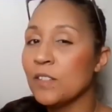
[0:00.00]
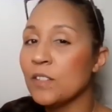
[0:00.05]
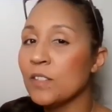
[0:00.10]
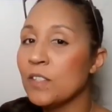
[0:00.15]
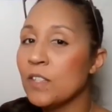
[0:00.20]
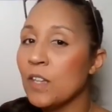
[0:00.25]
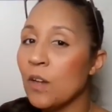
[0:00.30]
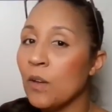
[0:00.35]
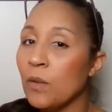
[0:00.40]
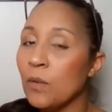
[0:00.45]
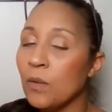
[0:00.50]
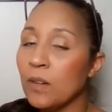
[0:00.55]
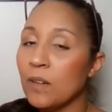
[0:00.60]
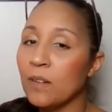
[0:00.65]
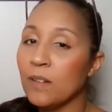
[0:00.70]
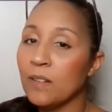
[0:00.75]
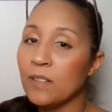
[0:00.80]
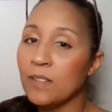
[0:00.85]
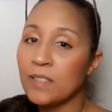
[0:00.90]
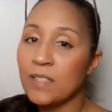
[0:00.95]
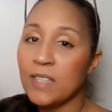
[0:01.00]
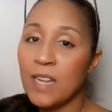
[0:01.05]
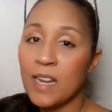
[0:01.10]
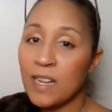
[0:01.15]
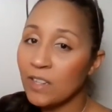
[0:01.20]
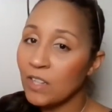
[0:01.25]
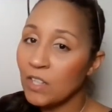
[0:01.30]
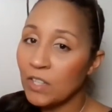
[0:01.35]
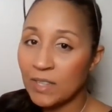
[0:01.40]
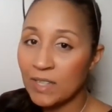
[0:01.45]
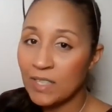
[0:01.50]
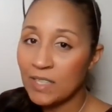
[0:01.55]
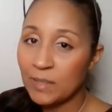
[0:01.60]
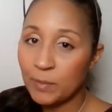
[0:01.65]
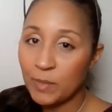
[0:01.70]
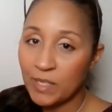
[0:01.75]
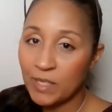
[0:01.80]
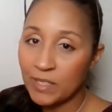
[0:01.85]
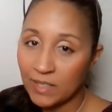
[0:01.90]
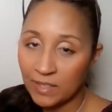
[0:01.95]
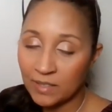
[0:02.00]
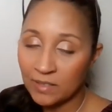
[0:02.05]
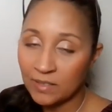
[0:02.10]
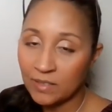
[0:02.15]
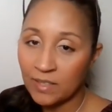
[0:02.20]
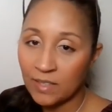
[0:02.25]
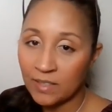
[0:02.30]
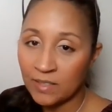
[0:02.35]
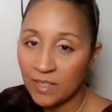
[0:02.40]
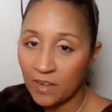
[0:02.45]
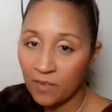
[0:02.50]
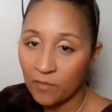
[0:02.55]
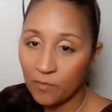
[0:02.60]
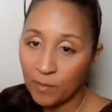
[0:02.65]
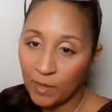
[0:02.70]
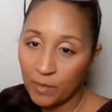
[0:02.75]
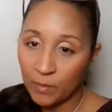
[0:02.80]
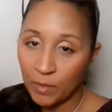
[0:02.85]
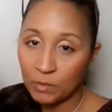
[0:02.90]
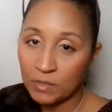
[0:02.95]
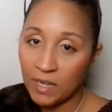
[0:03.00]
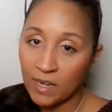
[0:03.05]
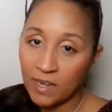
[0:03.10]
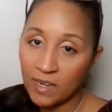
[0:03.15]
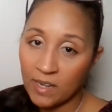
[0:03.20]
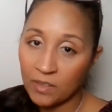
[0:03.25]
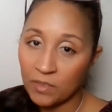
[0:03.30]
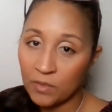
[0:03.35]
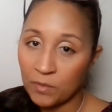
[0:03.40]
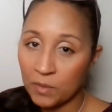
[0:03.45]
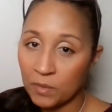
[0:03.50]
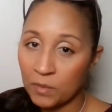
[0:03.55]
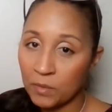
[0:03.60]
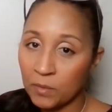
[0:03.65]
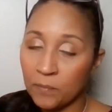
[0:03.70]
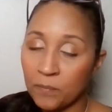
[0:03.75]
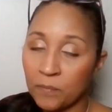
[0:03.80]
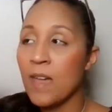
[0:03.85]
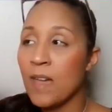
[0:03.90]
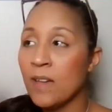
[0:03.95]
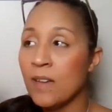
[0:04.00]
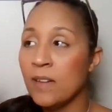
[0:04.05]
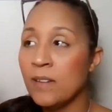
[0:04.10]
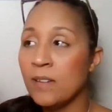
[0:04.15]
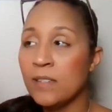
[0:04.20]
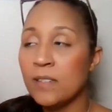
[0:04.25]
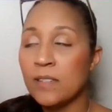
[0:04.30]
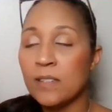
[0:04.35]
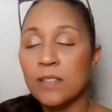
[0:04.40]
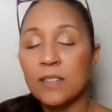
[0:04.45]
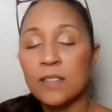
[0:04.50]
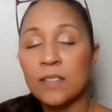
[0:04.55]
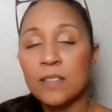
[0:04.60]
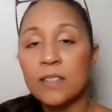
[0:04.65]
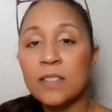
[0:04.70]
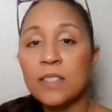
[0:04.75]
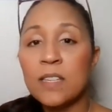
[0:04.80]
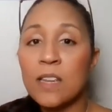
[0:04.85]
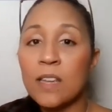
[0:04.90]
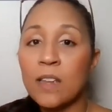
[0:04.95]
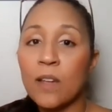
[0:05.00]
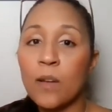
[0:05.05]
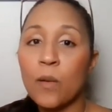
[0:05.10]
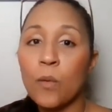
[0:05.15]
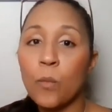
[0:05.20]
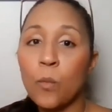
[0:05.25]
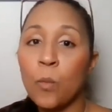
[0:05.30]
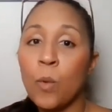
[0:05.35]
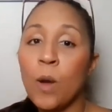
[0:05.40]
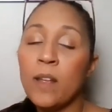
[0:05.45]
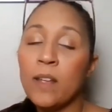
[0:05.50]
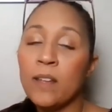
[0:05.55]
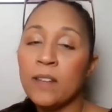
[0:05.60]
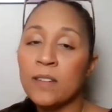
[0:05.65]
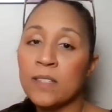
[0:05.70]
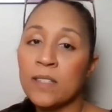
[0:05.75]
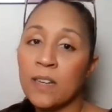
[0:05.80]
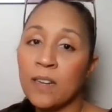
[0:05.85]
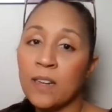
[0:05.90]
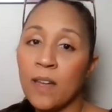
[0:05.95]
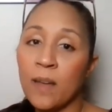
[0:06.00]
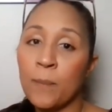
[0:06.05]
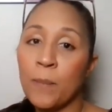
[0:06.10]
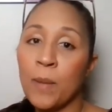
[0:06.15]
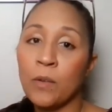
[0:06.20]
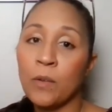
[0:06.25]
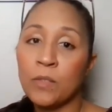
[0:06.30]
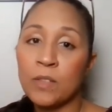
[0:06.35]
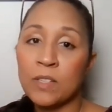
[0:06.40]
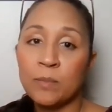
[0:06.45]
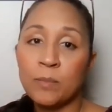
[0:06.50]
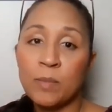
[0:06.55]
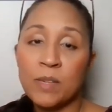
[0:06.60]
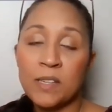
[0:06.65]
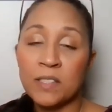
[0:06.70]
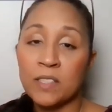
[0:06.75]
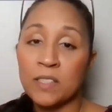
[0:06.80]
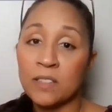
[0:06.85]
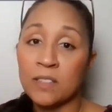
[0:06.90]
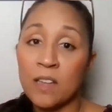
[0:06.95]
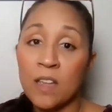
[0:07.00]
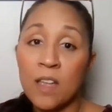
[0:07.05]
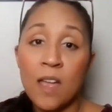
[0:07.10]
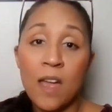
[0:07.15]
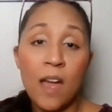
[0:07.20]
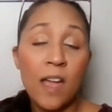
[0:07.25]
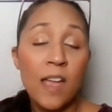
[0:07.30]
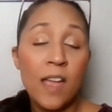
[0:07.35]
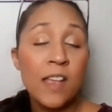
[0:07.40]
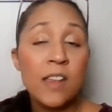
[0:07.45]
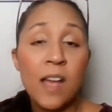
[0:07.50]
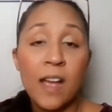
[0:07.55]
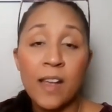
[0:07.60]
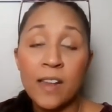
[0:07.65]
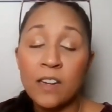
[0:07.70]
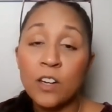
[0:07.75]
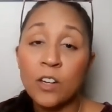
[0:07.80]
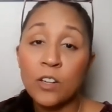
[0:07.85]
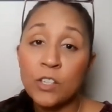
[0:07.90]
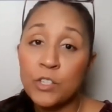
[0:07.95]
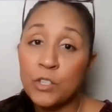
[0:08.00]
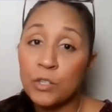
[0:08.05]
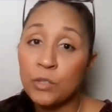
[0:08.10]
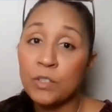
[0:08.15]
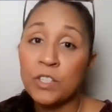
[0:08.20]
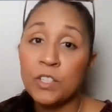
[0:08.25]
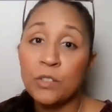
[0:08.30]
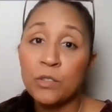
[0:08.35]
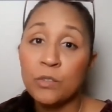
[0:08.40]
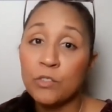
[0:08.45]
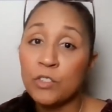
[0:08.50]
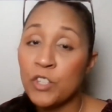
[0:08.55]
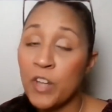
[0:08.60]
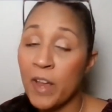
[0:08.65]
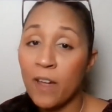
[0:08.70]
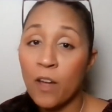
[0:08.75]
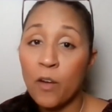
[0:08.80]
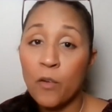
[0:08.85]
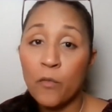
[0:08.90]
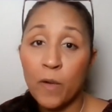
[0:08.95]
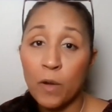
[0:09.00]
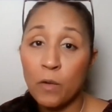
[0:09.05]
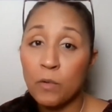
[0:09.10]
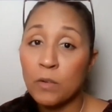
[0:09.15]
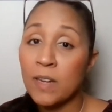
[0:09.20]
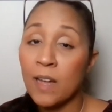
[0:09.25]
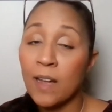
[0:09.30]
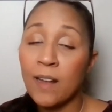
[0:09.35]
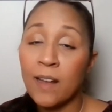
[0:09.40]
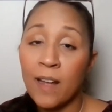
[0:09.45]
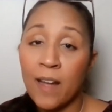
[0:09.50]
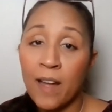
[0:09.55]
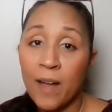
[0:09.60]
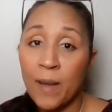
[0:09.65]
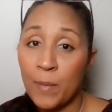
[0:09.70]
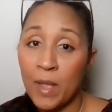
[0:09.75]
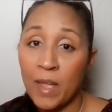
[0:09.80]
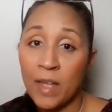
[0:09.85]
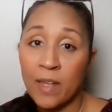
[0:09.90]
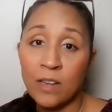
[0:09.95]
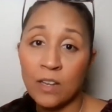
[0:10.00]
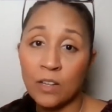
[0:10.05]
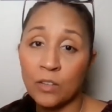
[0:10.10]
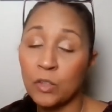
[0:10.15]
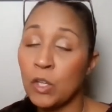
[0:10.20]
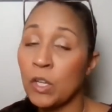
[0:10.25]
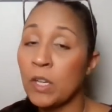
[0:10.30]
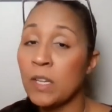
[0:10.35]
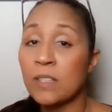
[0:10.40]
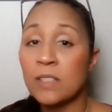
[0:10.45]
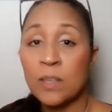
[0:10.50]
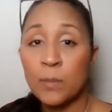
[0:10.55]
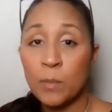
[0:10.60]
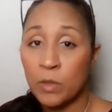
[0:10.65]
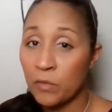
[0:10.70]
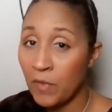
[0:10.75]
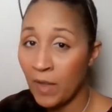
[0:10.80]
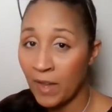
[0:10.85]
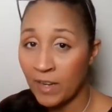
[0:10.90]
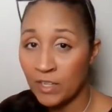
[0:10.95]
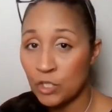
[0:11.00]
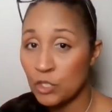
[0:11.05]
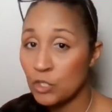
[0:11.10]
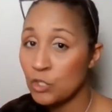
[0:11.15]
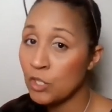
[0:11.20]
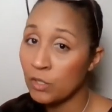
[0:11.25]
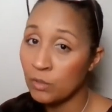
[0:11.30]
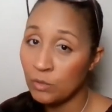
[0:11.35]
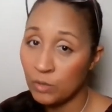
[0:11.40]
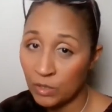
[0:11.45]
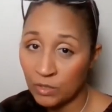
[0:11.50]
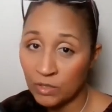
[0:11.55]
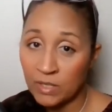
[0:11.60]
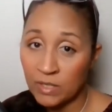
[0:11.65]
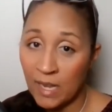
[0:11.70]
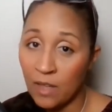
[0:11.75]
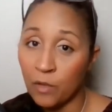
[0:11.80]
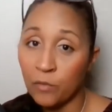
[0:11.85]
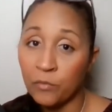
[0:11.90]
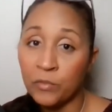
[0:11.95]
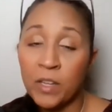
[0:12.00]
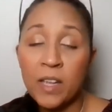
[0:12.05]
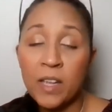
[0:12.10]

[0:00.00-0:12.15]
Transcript: So take a look at these pieces as they've been rotating through and see what is it about these pieces. I encourage you to check out Vogue.com and look at some of the fashion shows yourself.